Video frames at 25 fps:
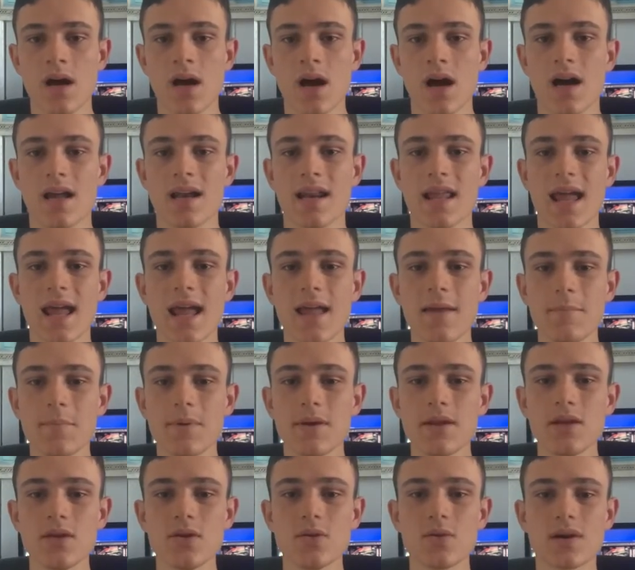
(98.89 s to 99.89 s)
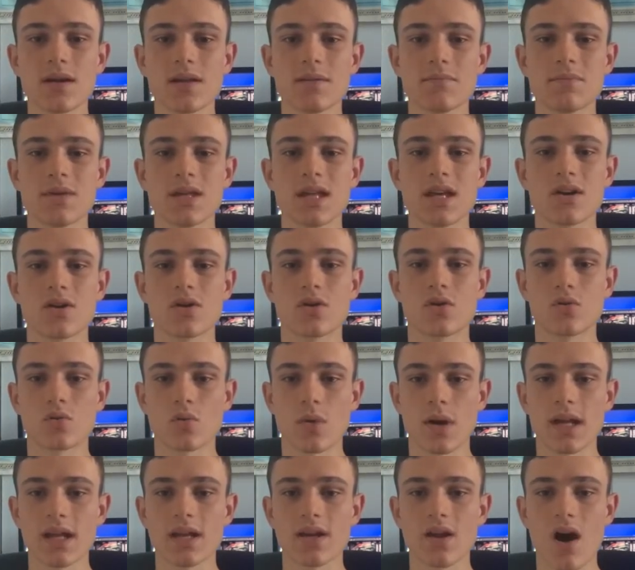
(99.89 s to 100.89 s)
An A P U can be a
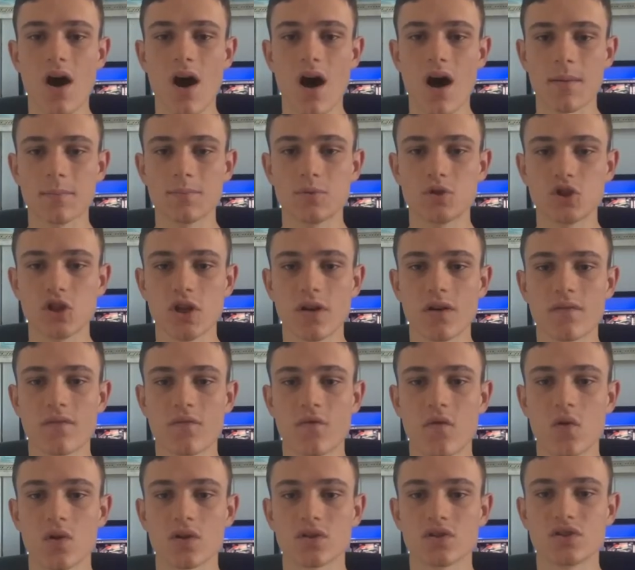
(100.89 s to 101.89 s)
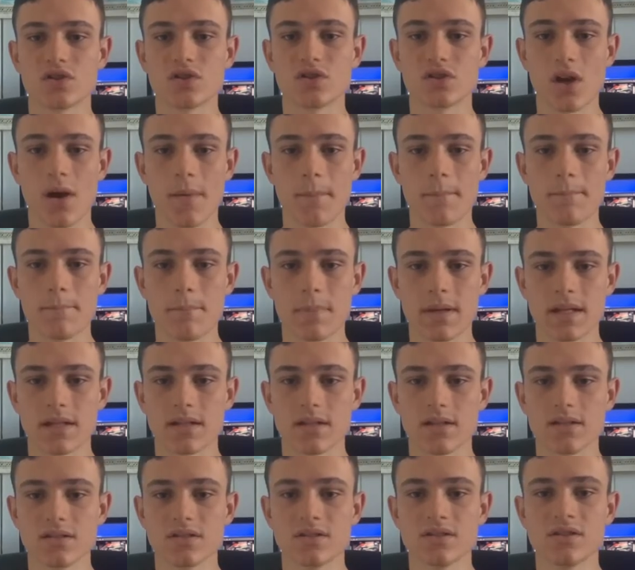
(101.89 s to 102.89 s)
great option for some
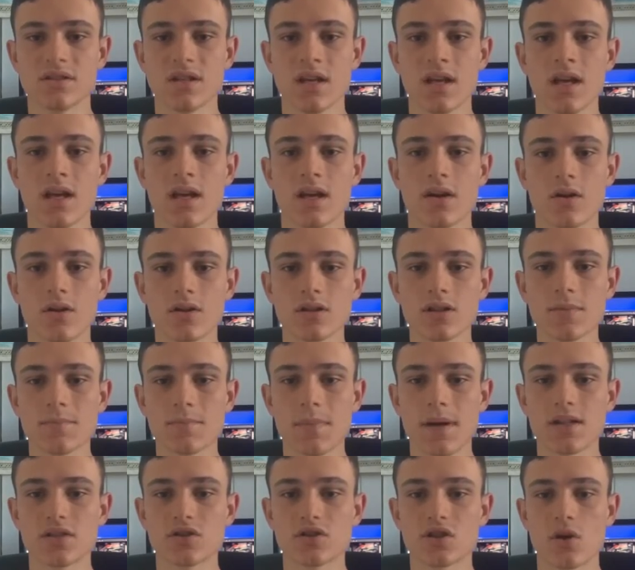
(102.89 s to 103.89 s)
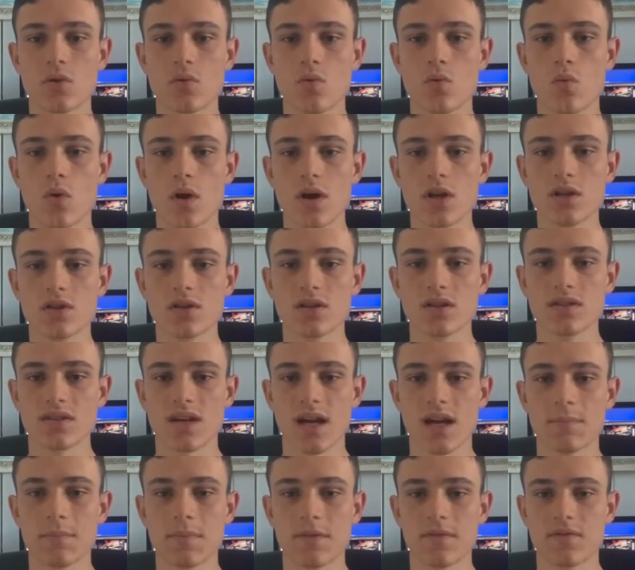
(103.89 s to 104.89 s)
builds. It all depends on what
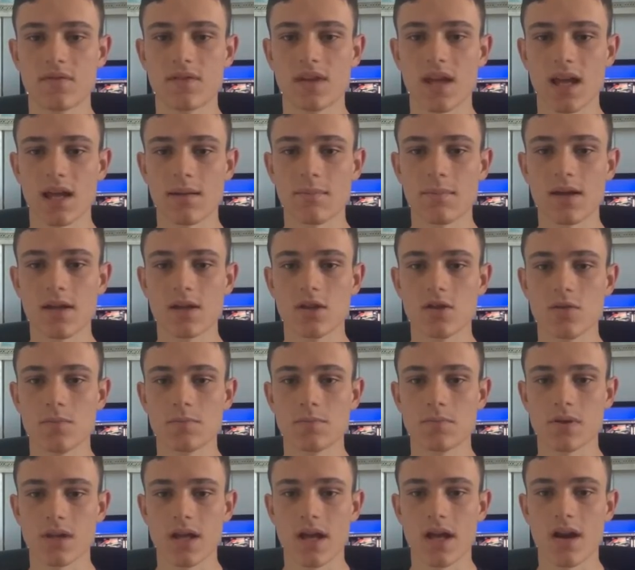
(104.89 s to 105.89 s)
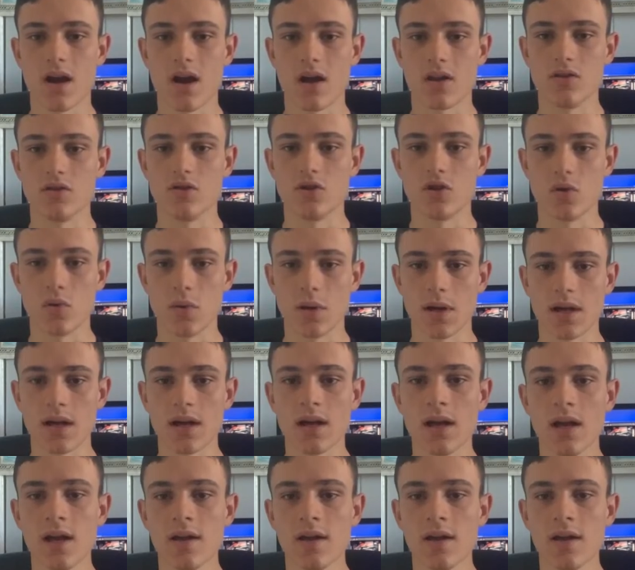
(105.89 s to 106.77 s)
type of gaming you plan on doing.